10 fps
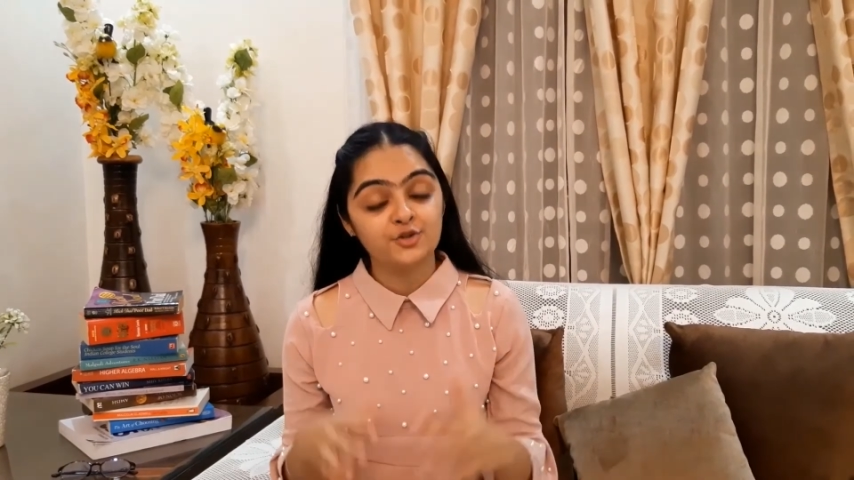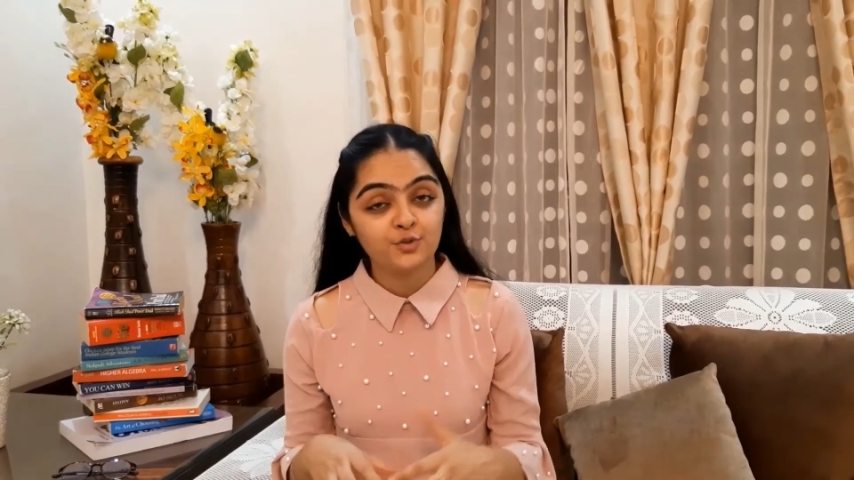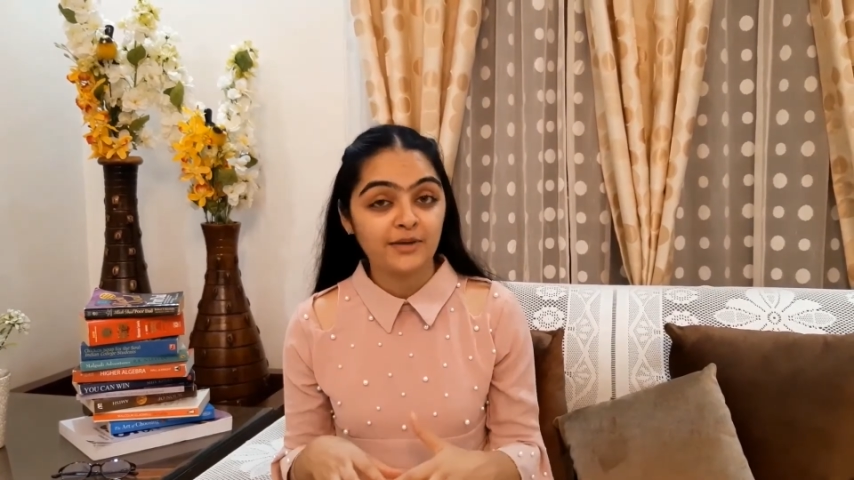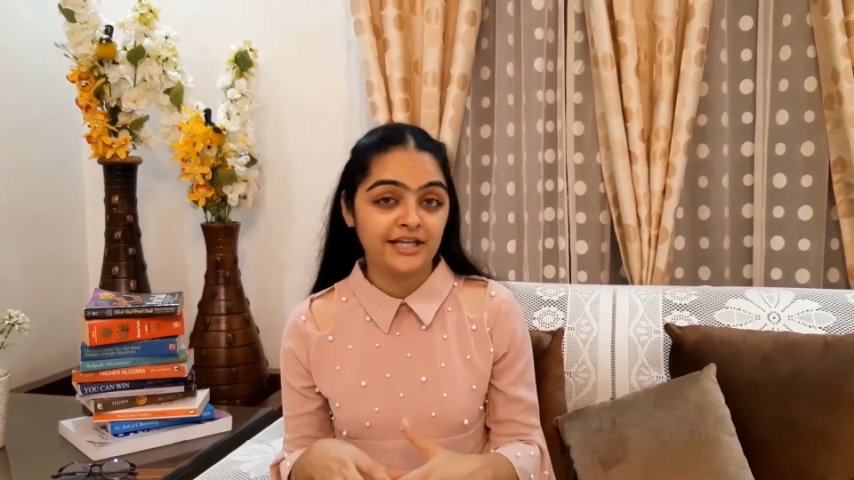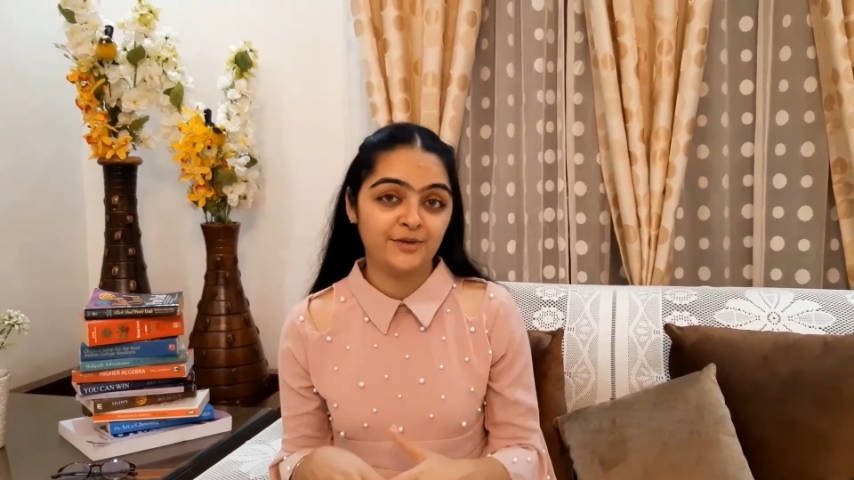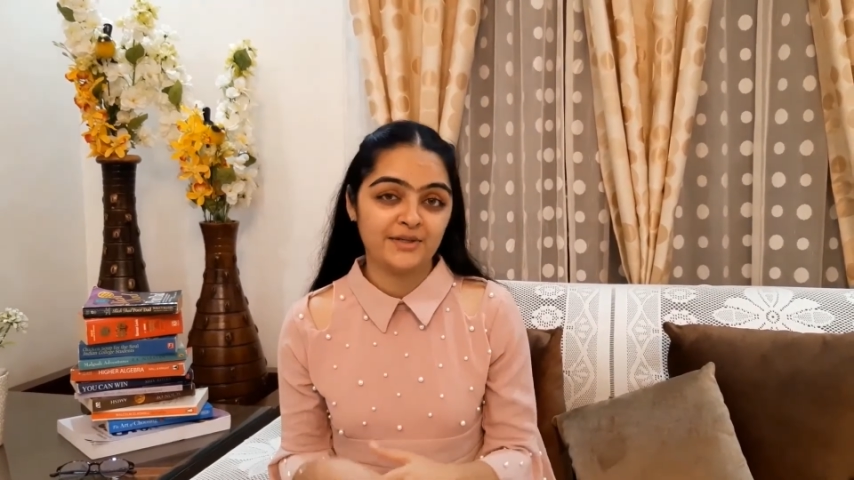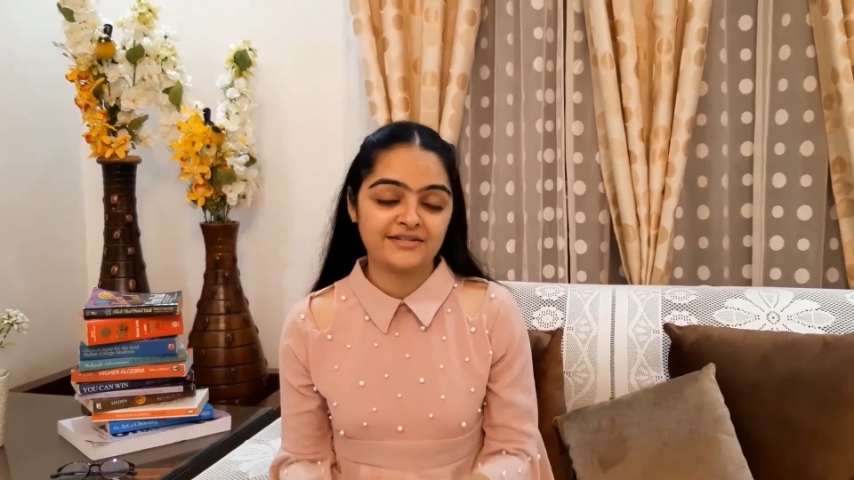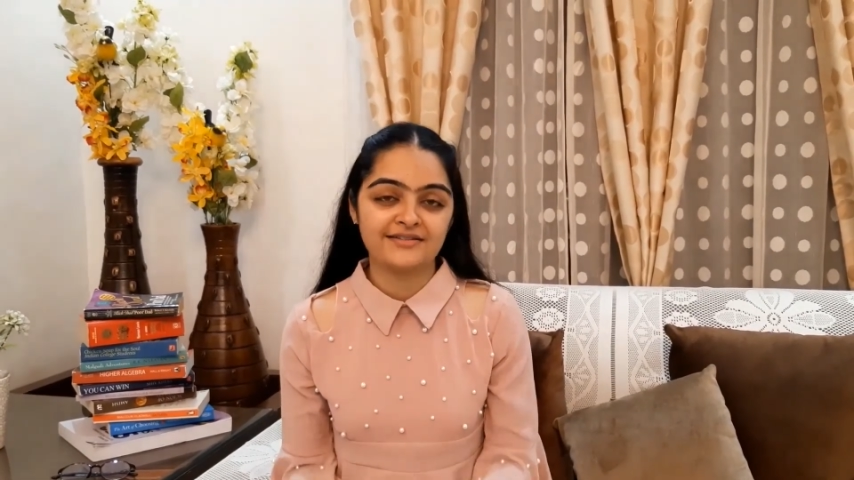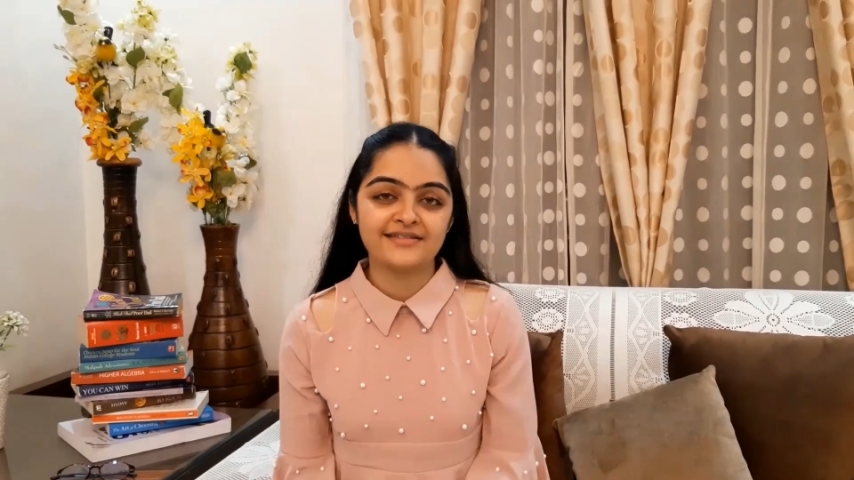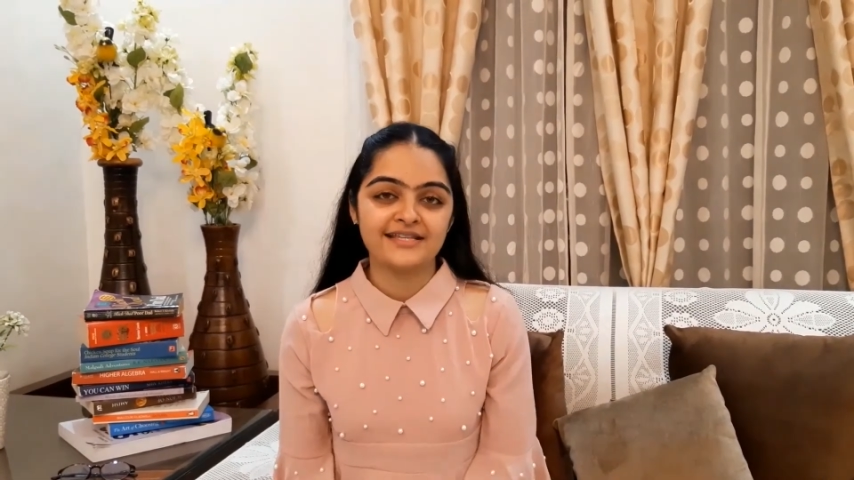too many
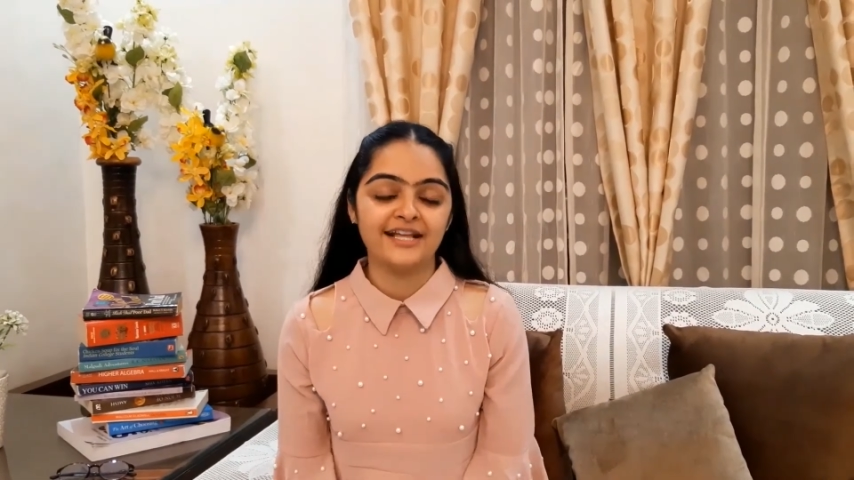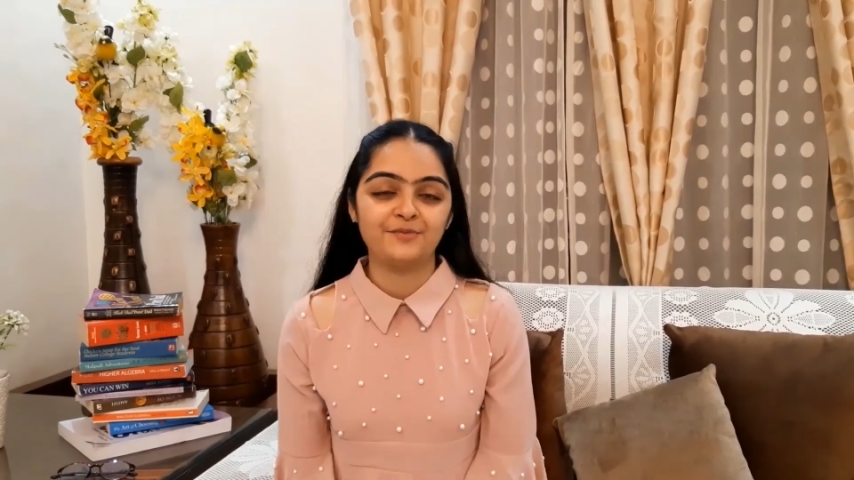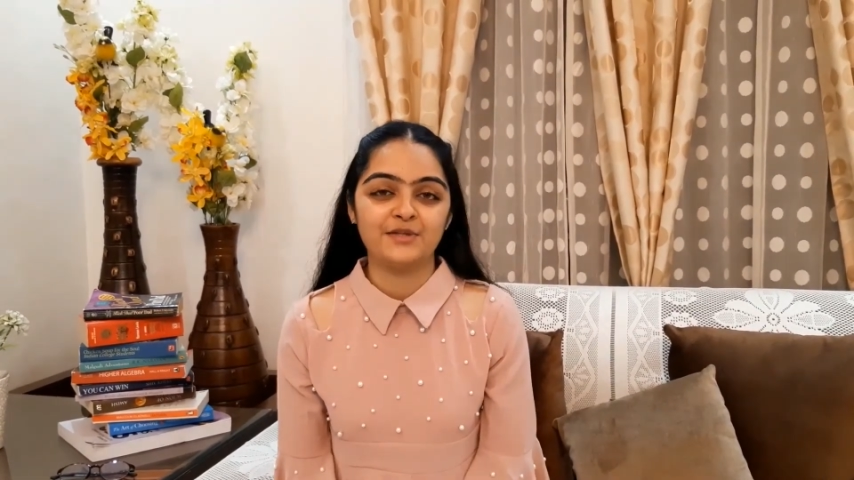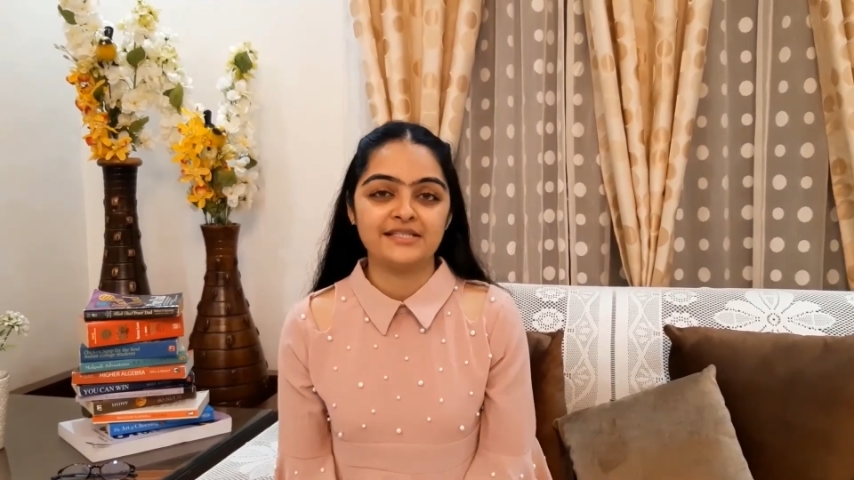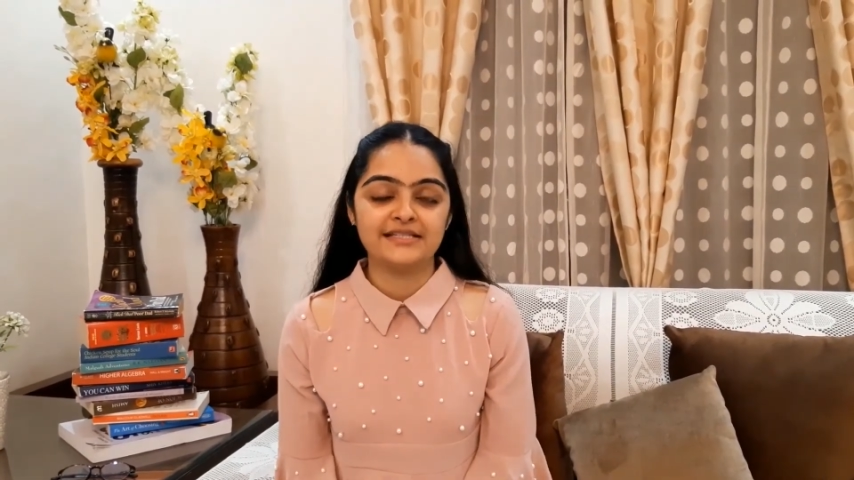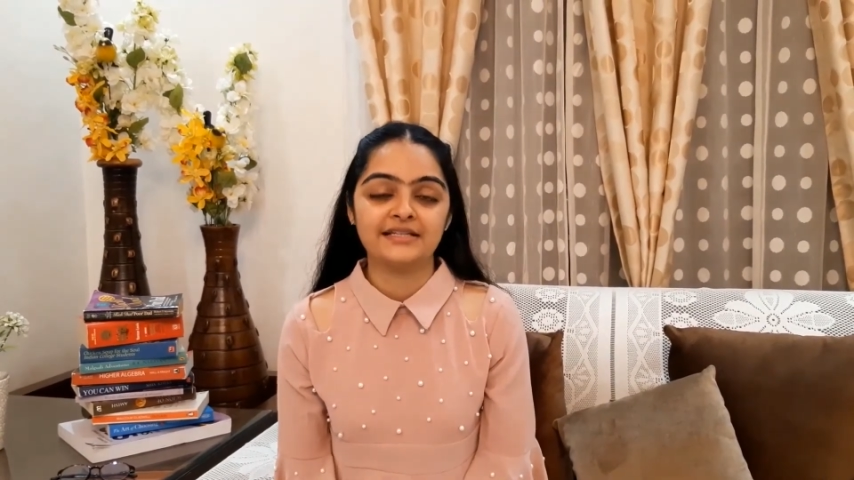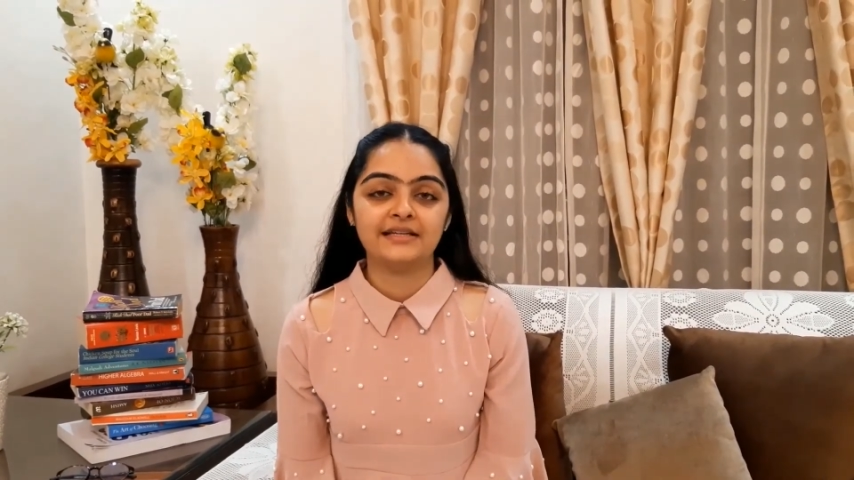questions that I missed.